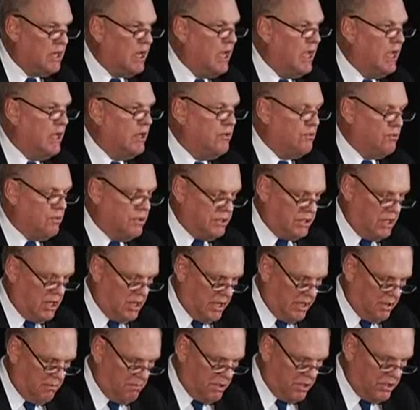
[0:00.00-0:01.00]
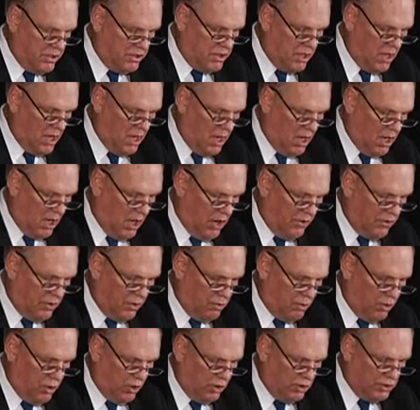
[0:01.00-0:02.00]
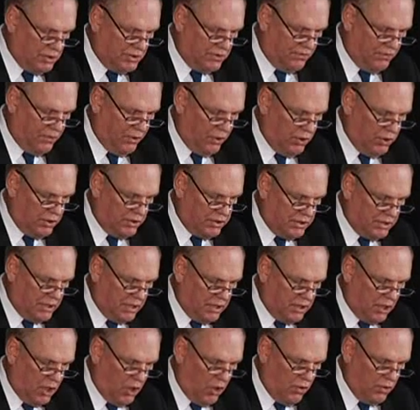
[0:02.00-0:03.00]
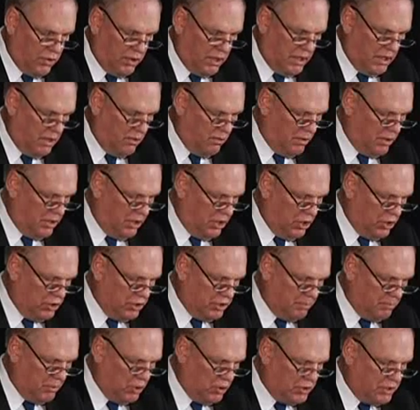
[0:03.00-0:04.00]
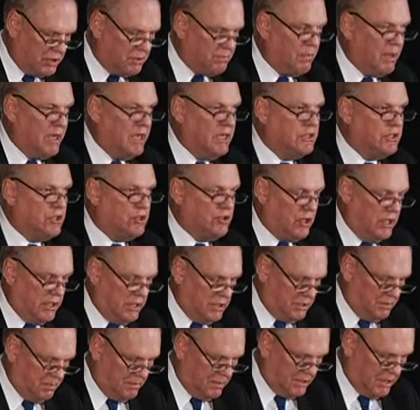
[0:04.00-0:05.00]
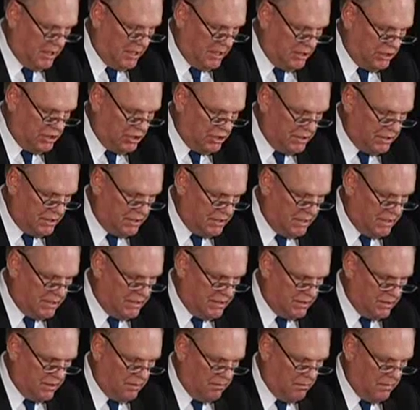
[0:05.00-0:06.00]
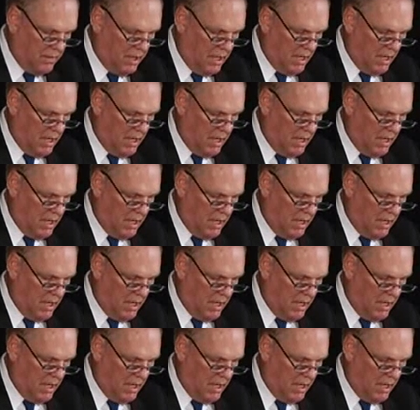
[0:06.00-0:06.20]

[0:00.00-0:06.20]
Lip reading: and retirement of the world's first and only reusable space transportation system.